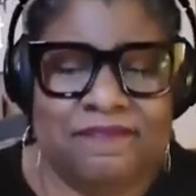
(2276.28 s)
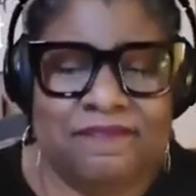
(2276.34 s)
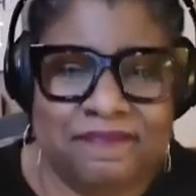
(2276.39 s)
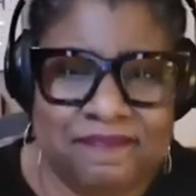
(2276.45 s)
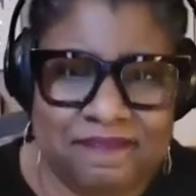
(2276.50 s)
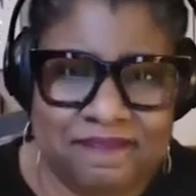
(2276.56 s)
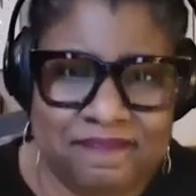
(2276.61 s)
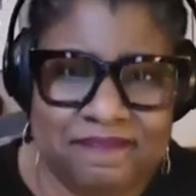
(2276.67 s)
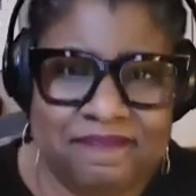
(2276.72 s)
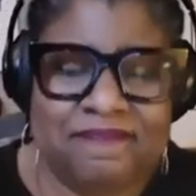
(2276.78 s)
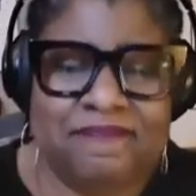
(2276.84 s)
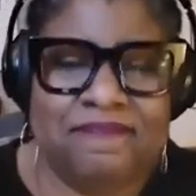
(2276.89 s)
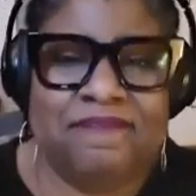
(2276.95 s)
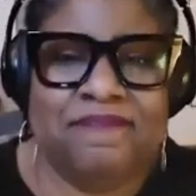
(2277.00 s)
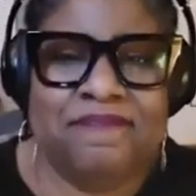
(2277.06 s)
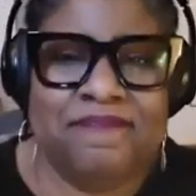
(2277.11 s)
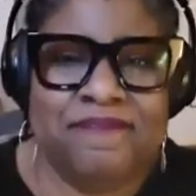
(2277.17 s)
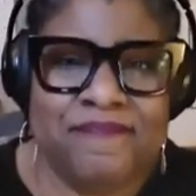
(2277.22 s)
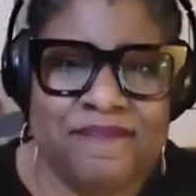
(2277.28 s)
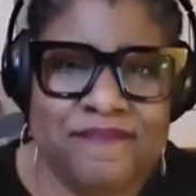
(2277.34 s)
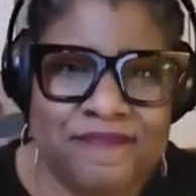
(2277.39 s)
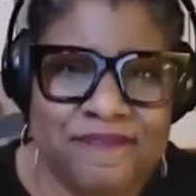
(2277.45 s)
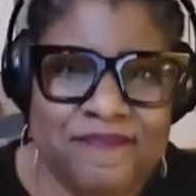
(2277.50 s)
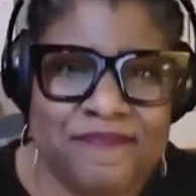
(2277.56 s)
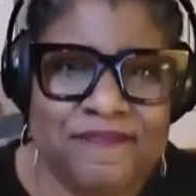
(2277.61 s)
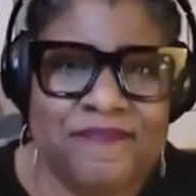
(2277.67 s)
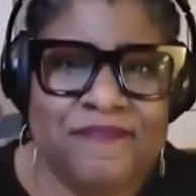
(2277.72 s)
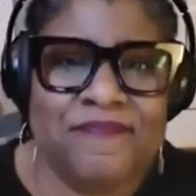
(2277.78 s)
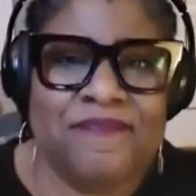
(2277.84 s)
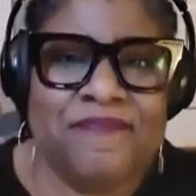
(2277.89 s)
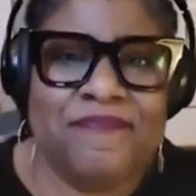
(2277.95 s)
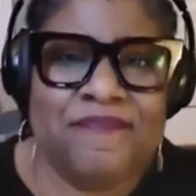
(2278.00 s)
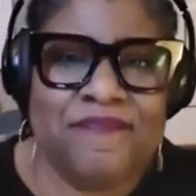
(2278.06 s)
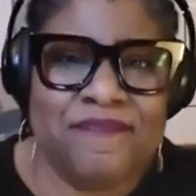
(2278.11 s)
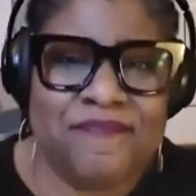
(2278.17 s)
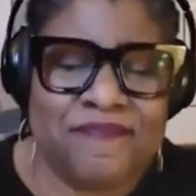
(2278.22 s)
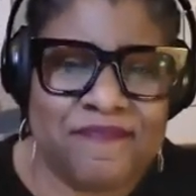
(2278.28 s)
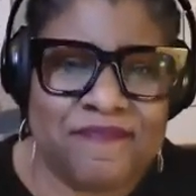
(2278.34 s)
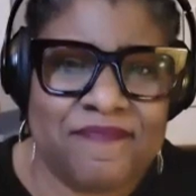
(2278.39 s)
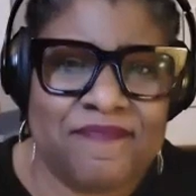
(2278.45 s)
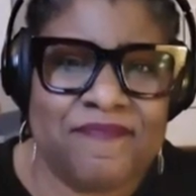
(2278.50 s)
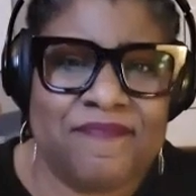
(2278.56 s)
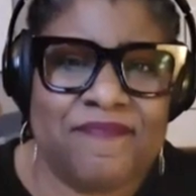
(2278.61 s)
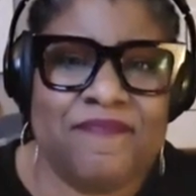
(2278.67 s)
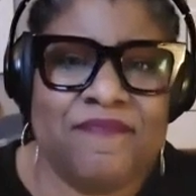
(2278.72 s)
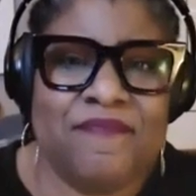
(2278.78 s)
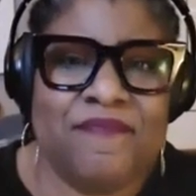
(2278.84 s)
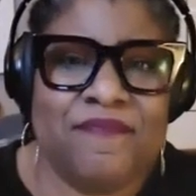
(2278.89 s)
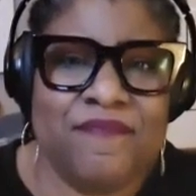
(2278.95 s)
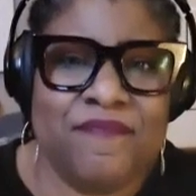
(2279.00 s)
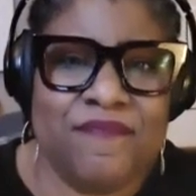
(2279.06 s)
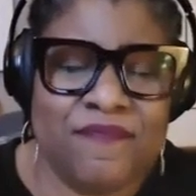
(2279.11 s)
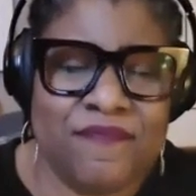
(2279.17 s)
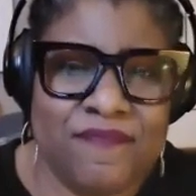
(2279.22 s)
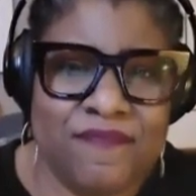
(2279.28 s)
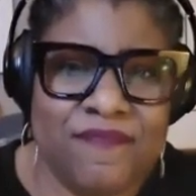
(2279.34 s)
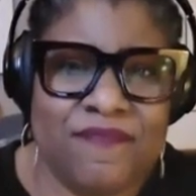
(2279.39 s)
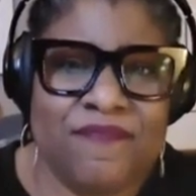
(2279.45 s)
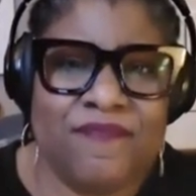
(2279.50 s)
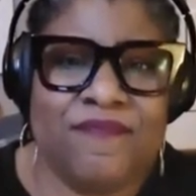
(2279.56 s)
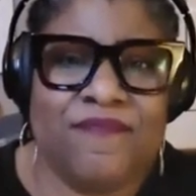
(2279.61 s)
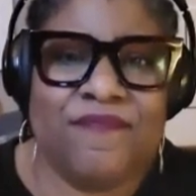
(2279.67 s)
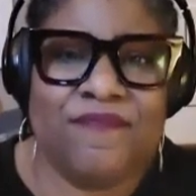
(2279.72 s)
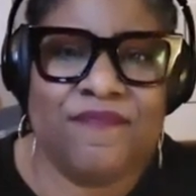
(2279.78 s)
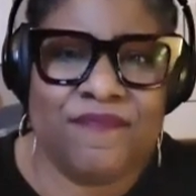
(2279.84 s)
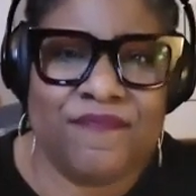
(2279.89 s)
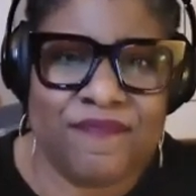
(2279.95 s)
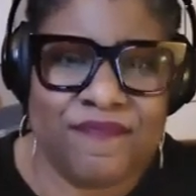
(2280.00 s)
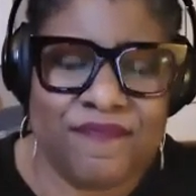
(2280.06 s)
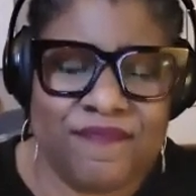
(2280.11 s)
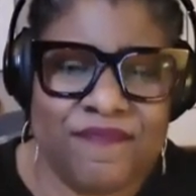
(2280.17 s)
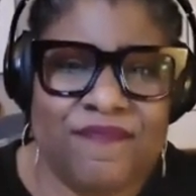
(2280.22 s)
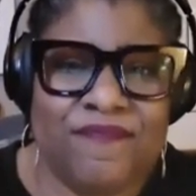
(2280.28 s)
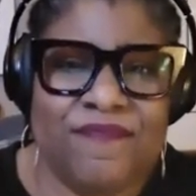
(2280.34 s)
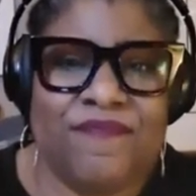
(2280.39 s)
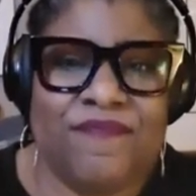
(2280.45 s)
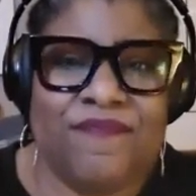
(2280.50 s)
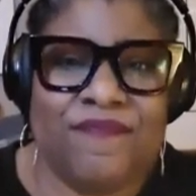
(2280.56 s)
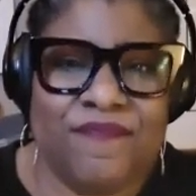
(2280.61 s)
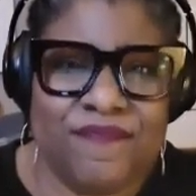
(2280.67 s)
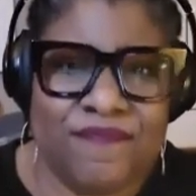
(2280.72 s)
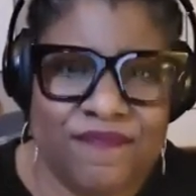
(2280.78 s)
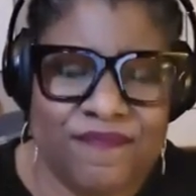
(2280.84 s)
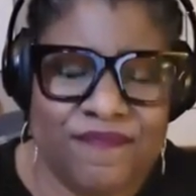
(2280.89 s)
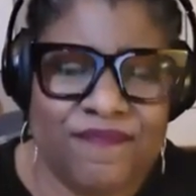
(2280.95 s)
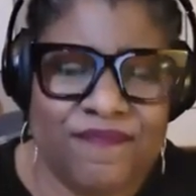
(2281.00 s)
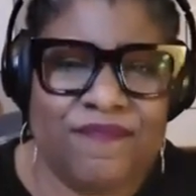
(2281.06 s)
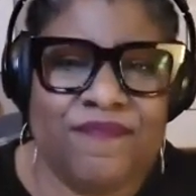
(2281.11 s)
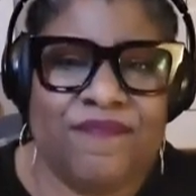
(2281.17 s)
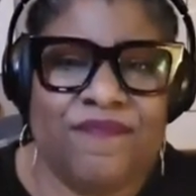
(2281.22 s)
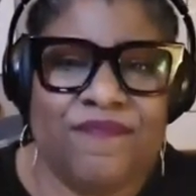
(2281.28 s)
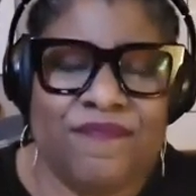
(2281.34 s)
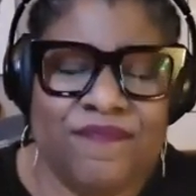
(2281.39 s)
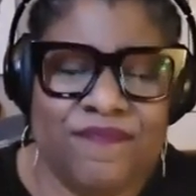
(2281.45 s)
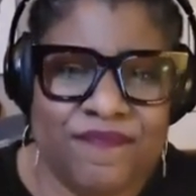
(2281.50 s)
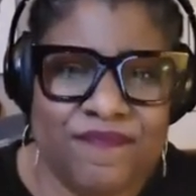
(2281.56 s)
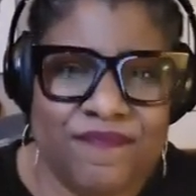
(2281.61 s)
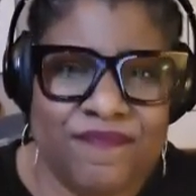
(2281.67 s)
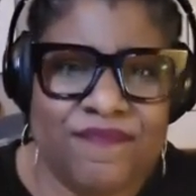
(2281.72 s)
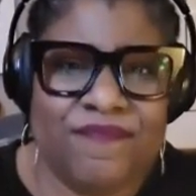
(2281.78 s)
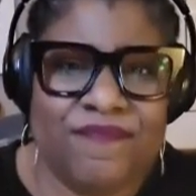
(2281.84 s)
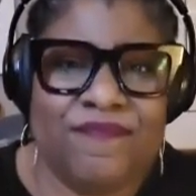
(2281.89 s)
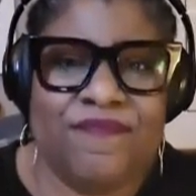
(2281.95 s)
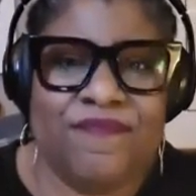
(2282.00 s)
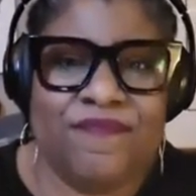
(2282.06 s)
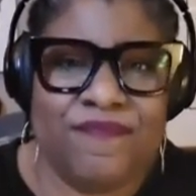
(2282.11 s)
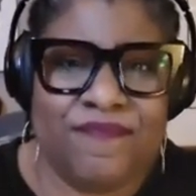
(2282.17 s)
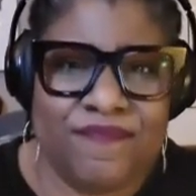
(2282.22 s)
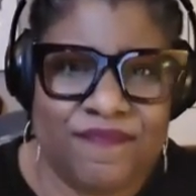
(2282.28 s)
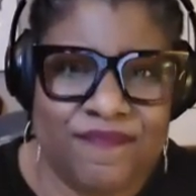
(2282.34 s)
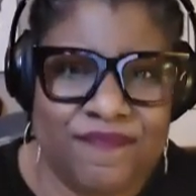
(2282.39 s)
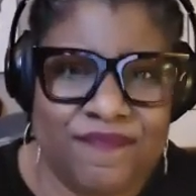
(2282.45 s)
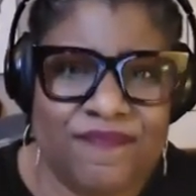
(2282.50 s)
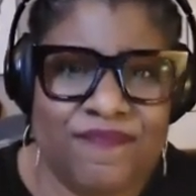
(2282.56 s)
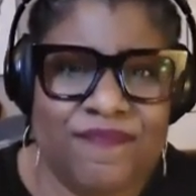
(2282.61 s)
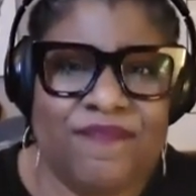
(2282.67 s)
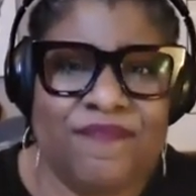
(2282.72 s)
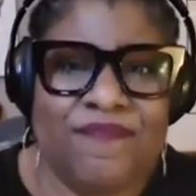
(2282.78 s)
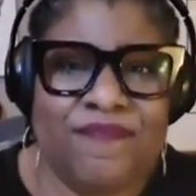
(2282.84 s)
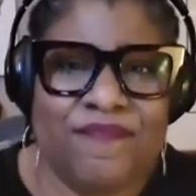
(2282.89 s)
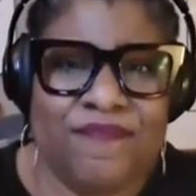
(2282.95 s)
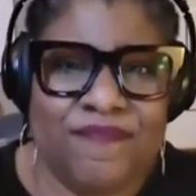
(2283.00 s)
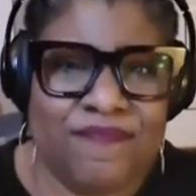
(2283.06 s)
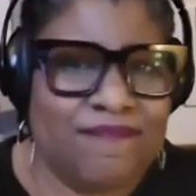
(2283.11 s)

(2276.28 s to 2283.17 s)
This person isn't speaking.